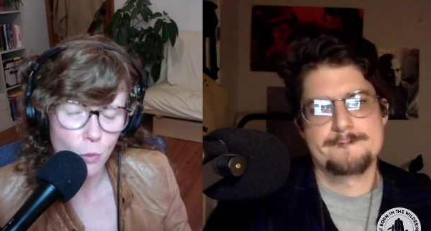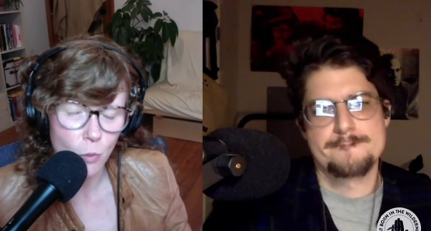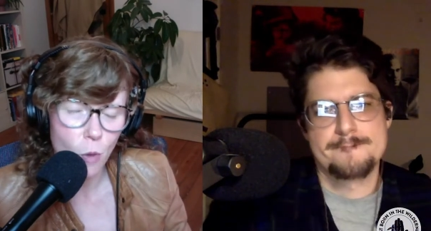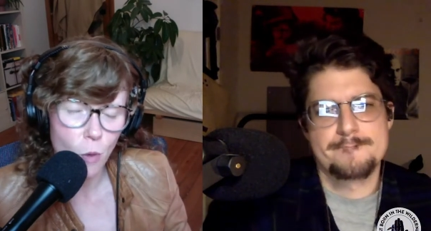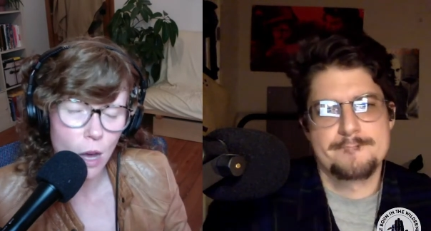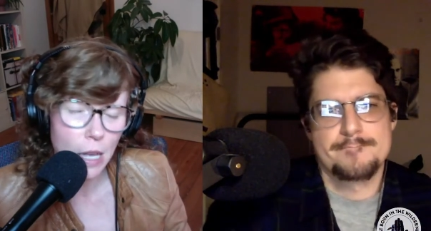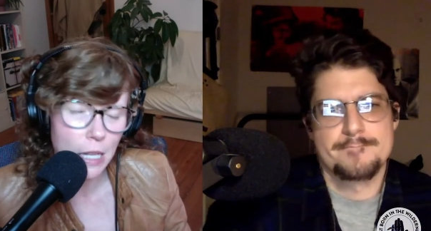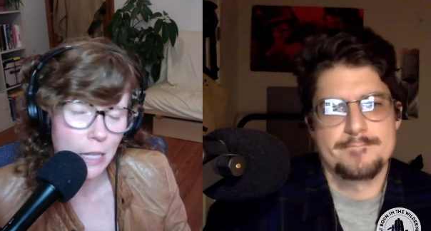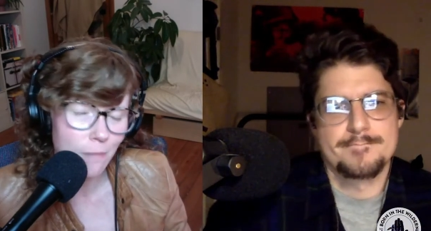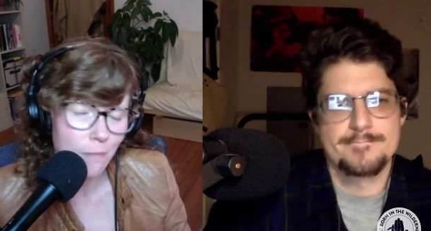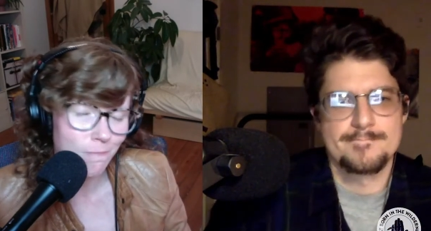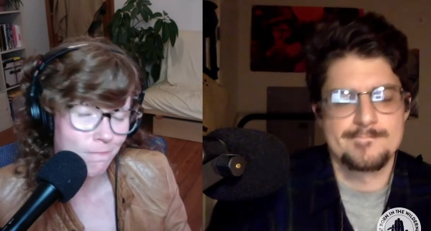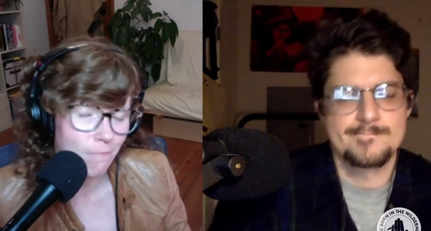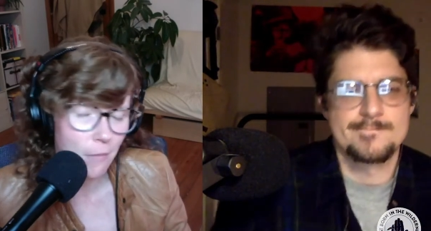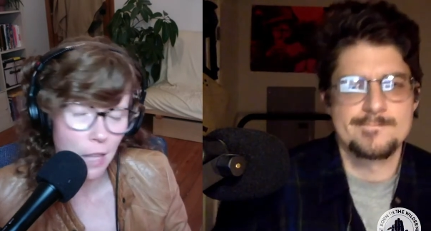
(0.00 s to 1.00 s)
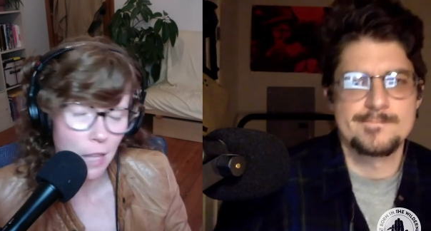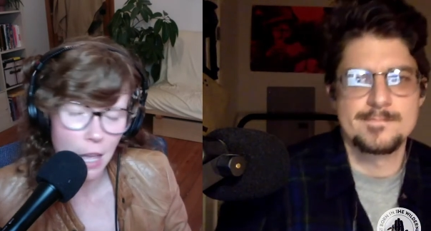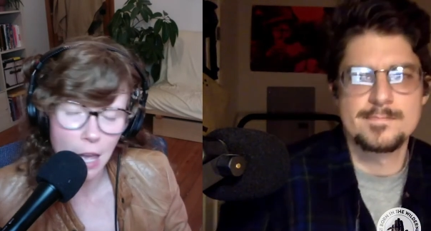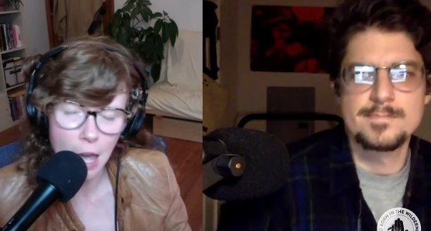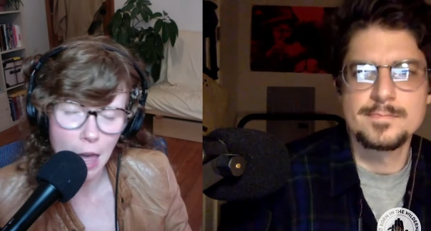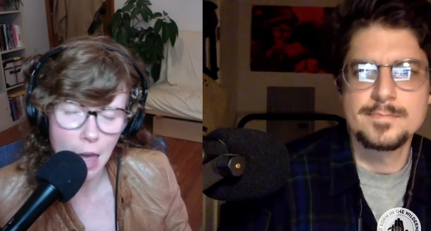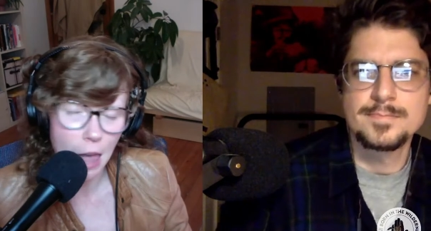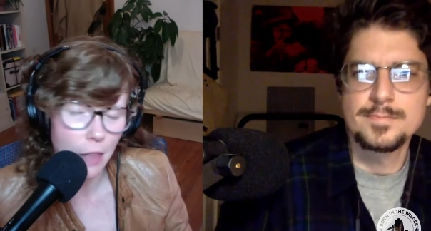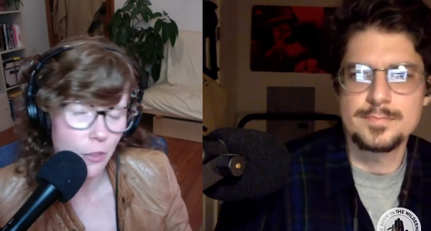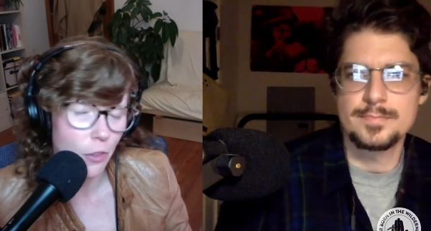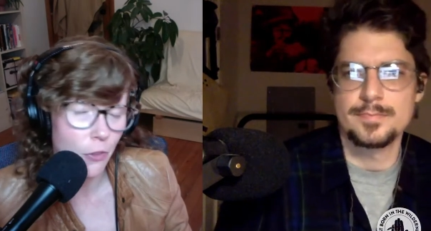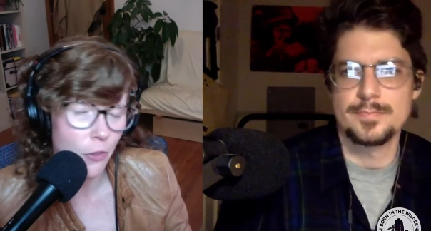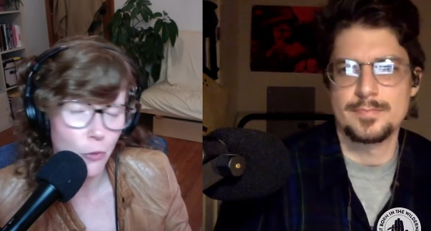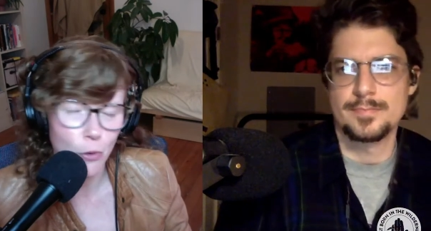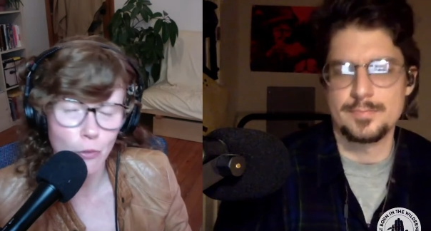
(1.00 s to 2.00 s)
Speaker 1: One,
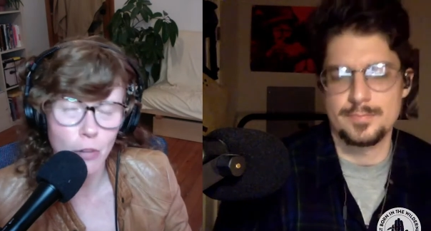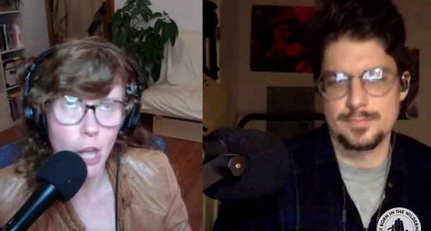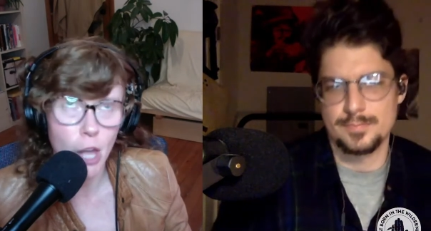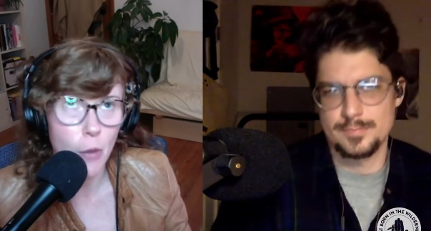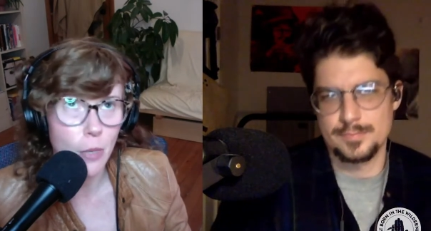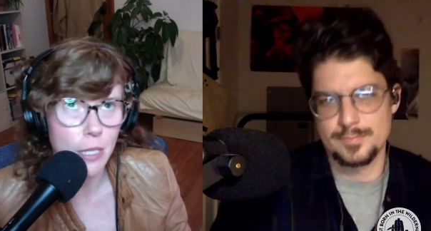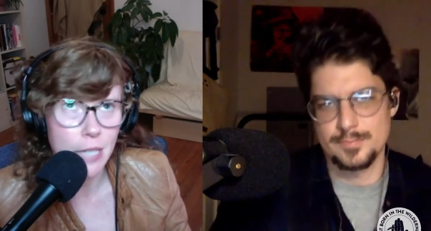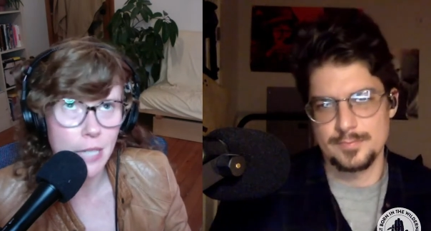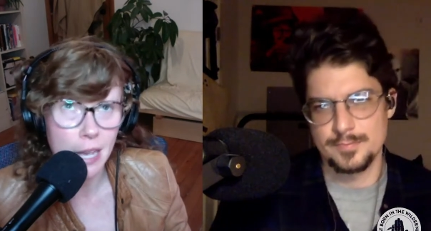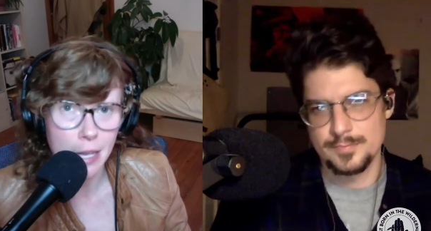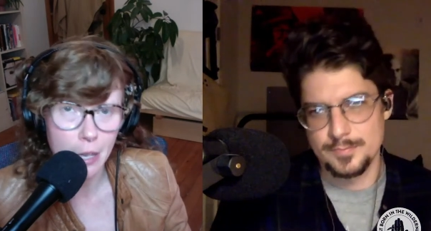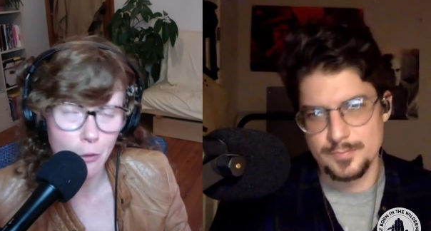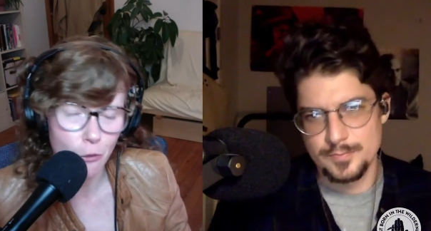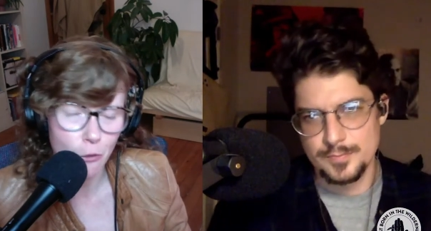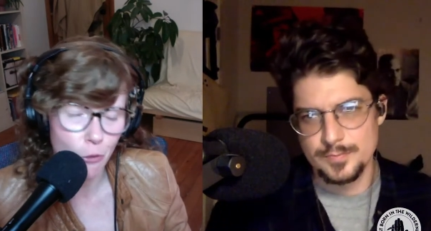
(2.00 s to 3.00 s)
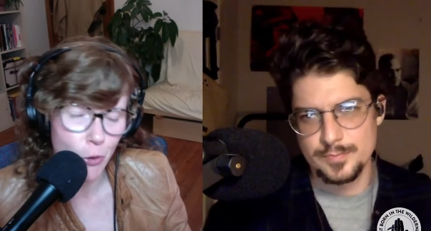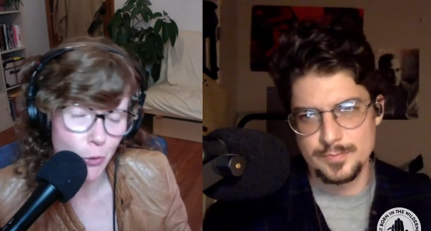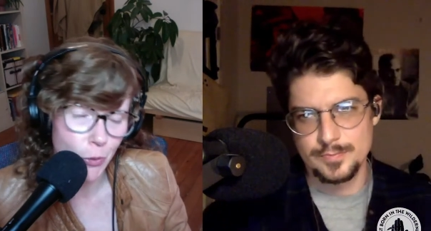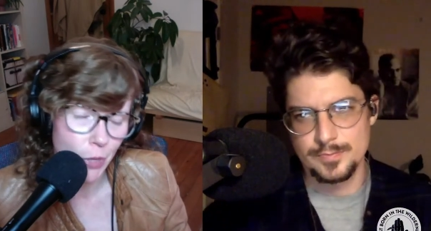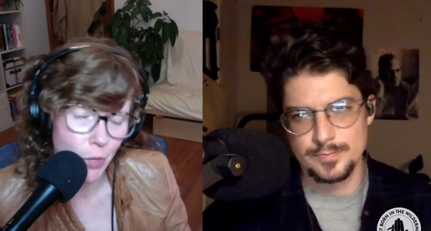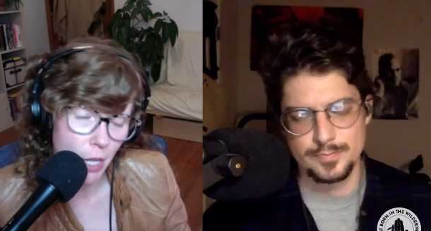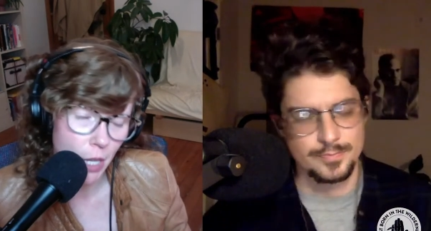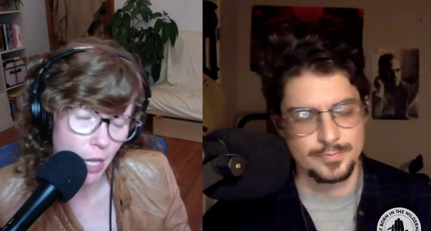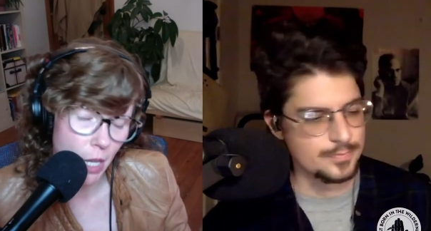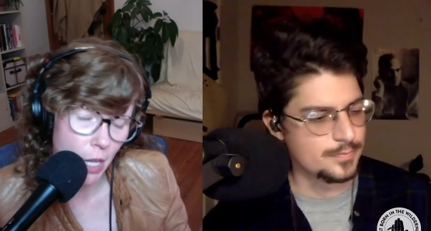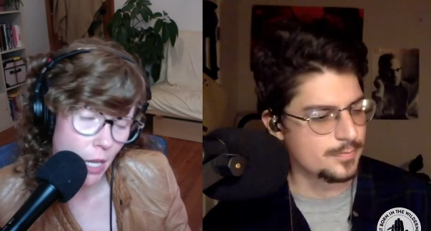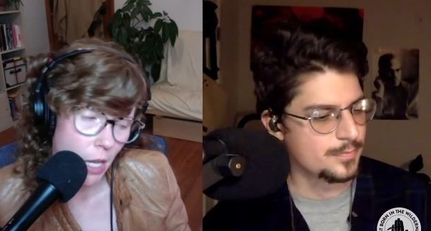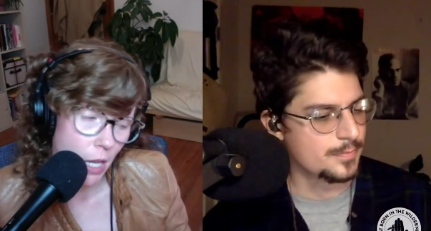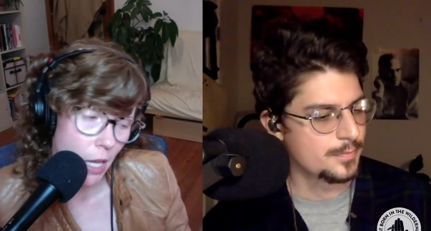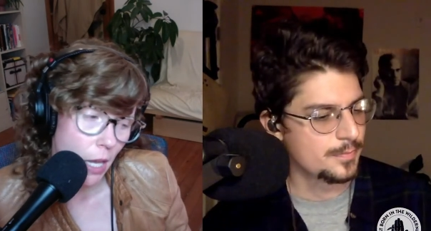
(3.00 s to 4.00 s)
the sort of lowest hanging fruit
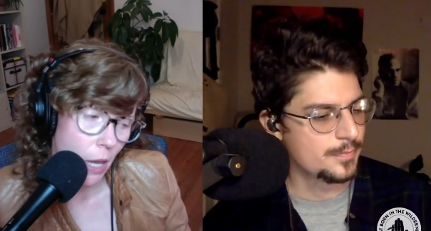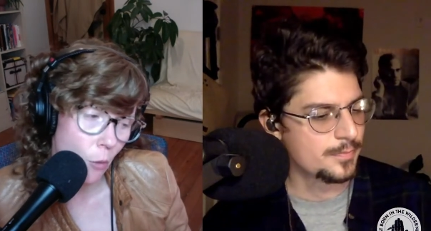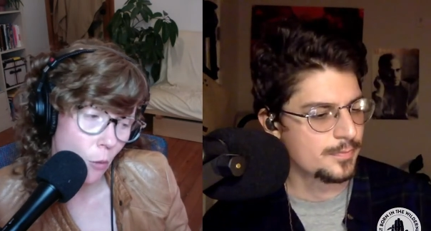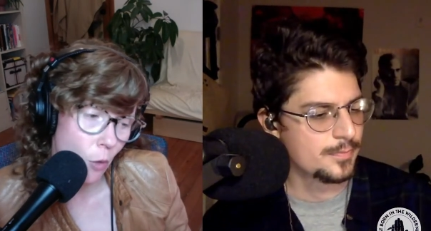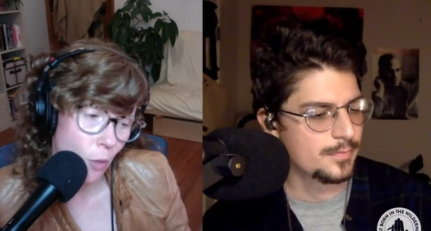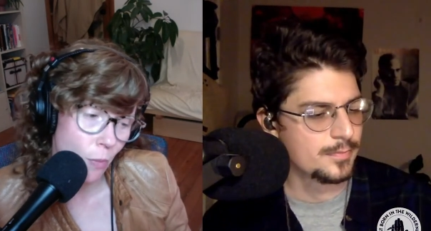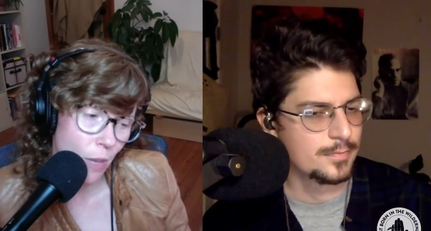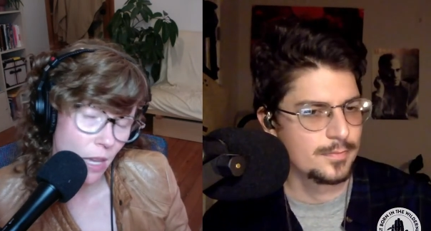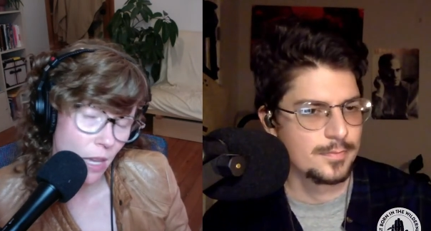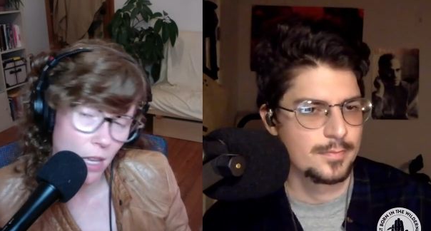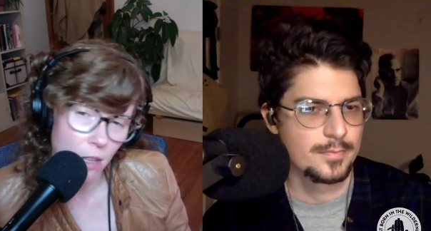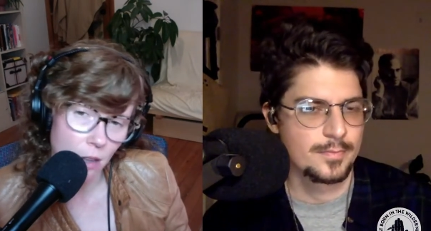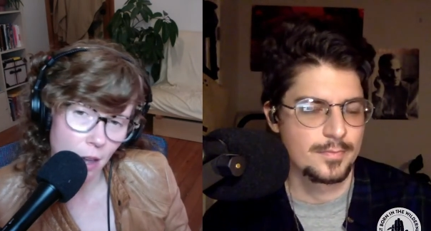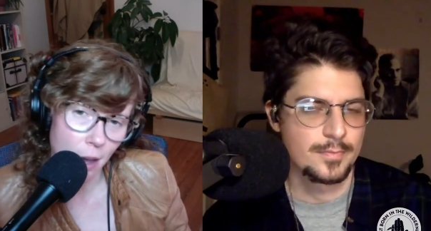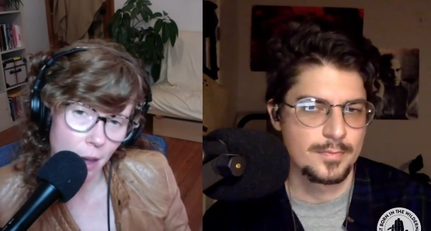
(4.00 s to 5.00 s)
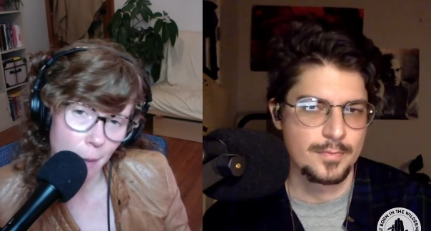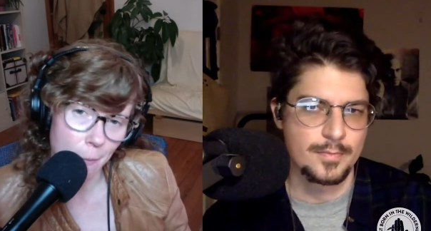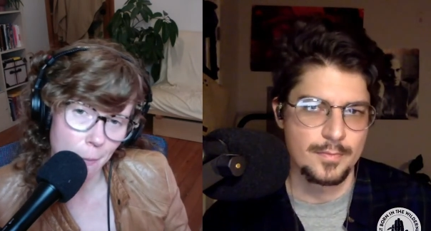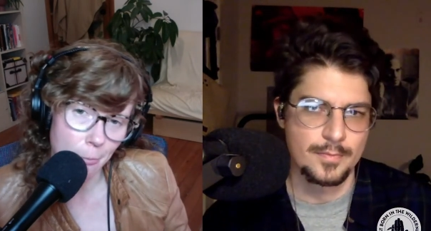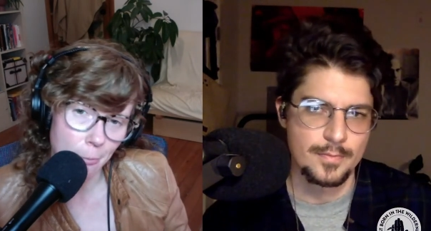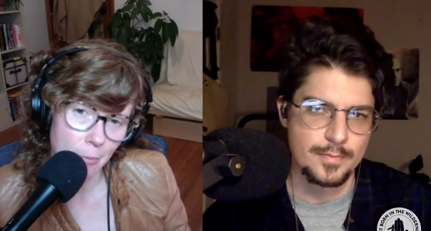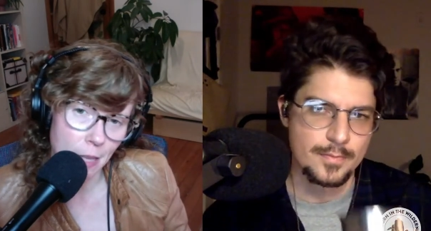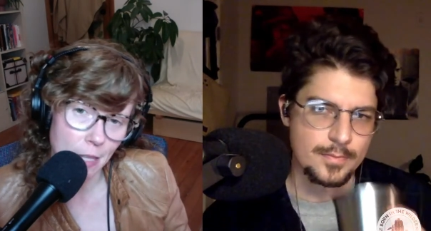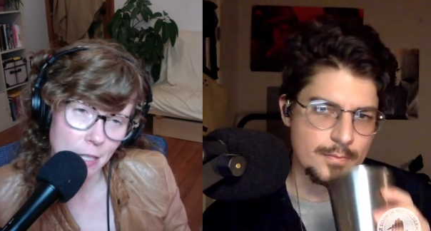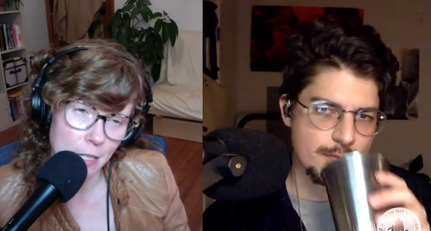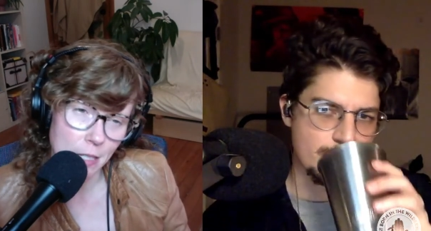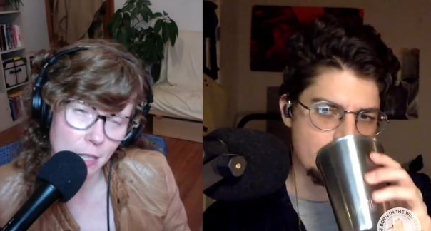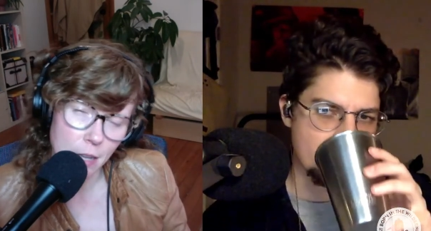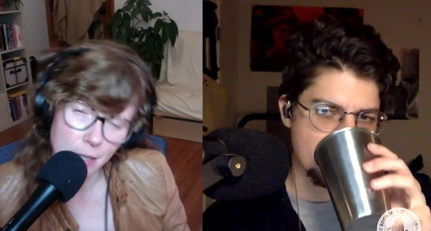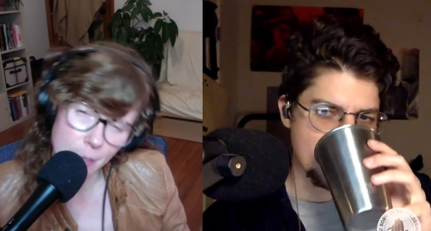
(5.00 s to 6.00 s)
would be um,
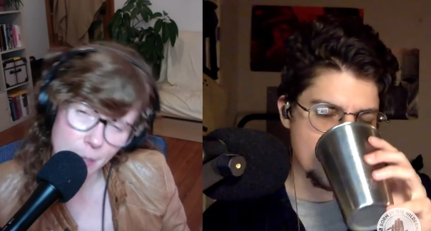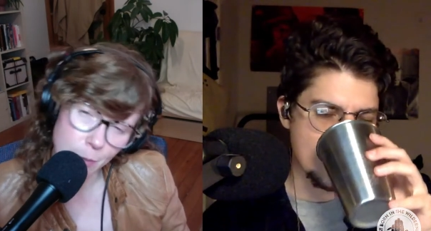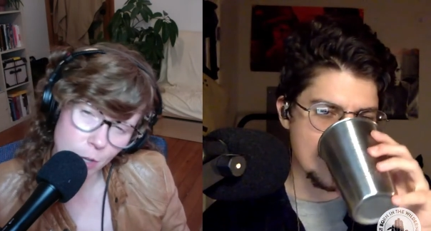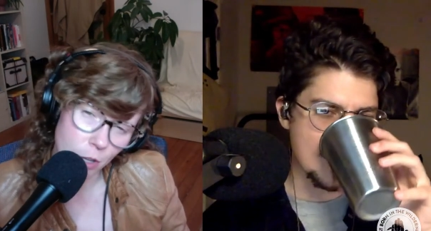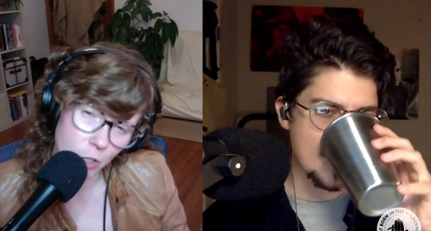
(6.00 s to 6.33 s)
this concept called